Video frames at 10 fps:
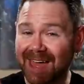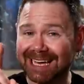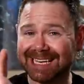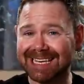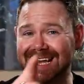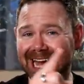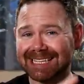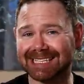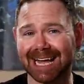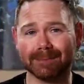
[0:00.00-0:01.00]
that did not
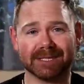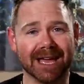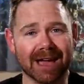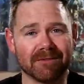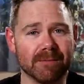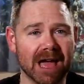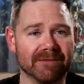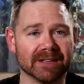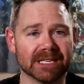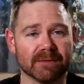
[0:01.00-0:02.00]
stop Zach from
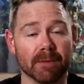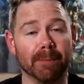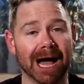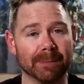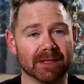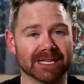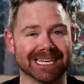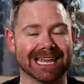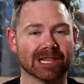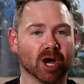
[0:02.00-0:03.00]
having some of the populace
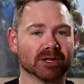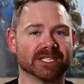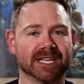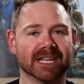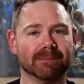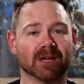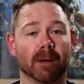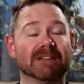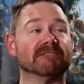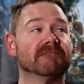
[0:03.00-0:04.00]
in a large city
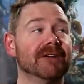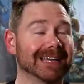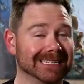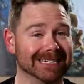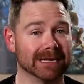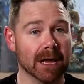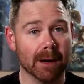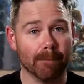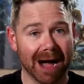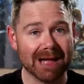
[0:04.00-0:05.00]
become infected infected
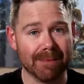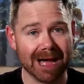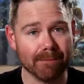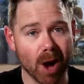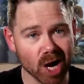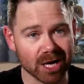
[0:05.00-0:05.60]
by my monk,